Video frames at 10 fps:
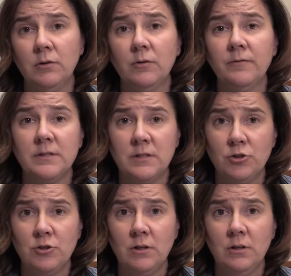your
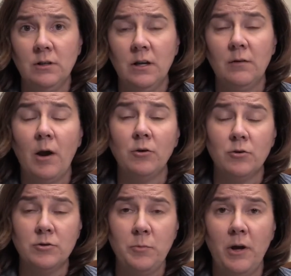physician and our
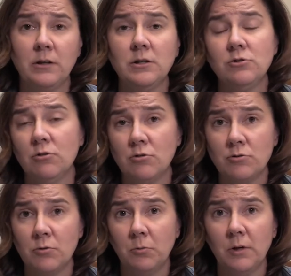nurse
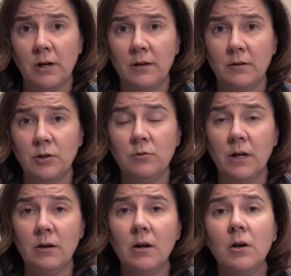practitioners who work on the
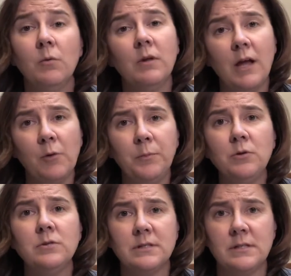unit will help
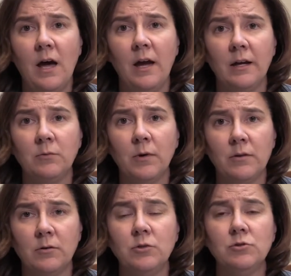you decide
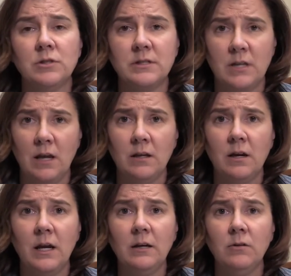whether you should stay a
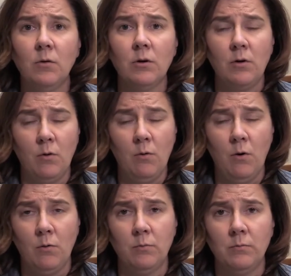night or go
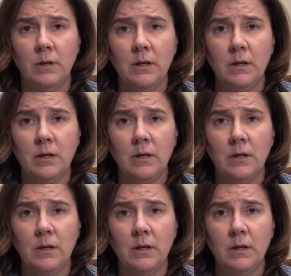home.